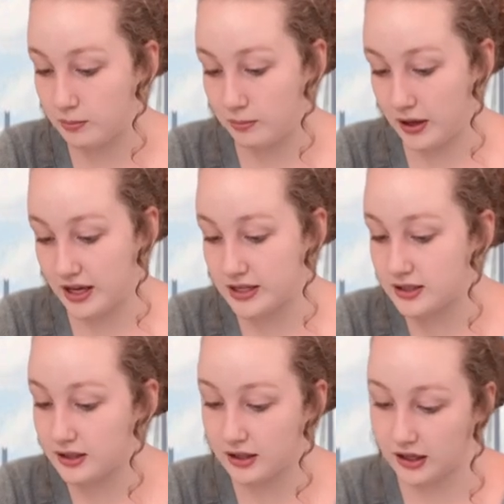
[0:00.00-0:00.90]
base,
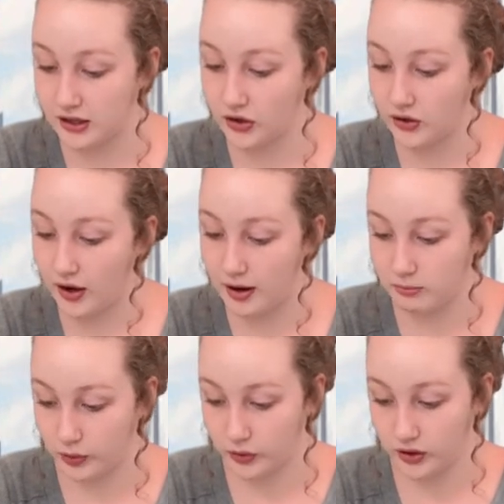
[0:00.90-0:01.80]
gear, and
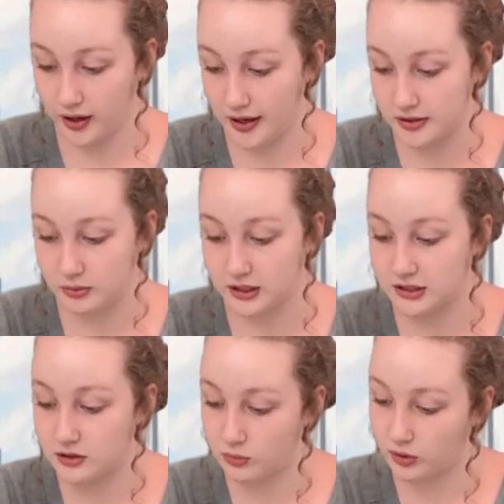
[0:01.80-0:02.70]
motor, as well
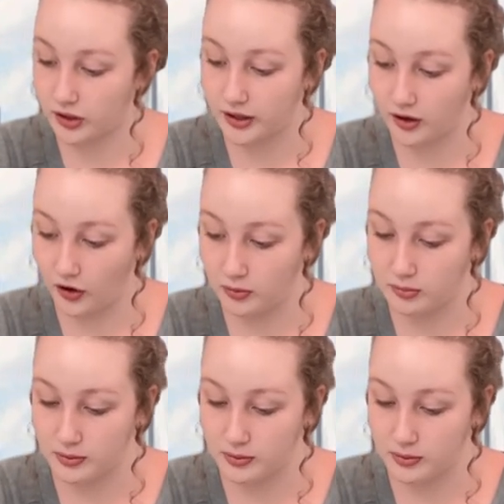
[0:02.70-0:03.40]
as the working arm,